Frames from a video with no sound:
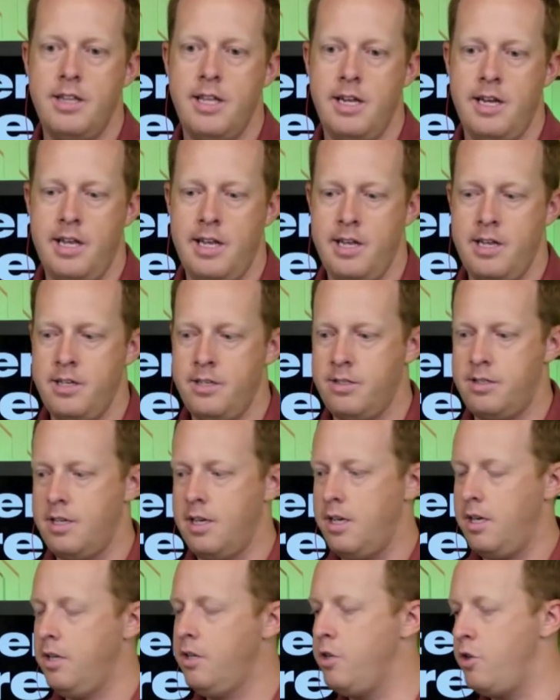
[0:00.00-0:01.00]
that is
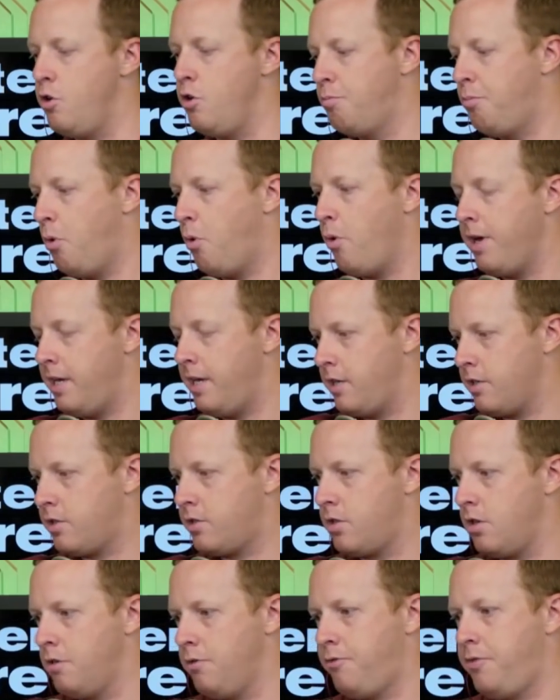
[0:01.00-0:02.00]
you point at a
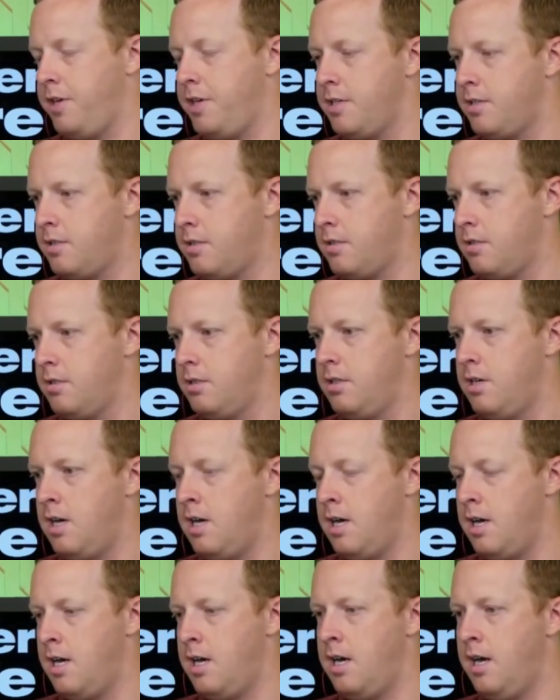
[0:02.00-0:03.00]
surface
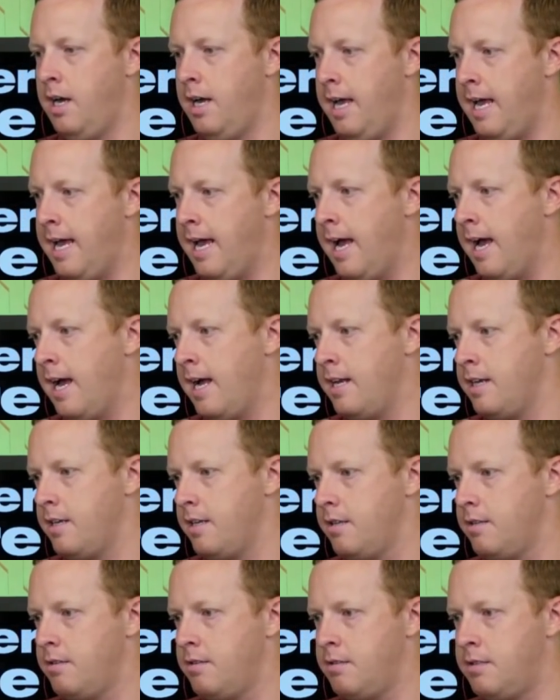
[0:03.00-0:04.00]
uh,
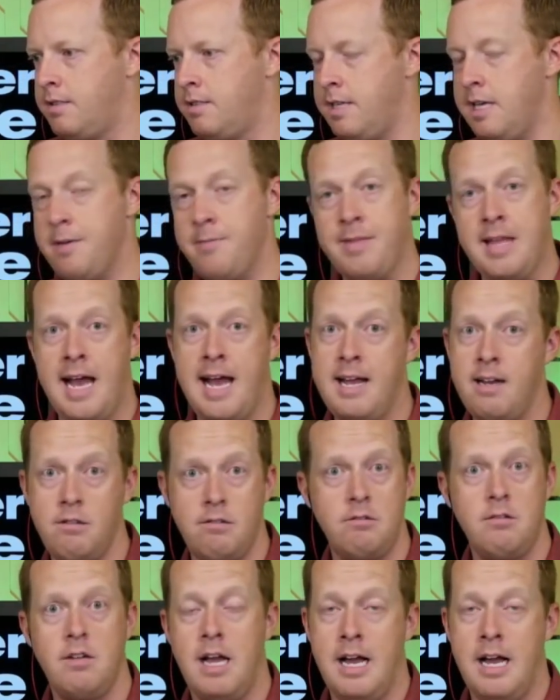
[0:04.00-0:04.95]
and deem that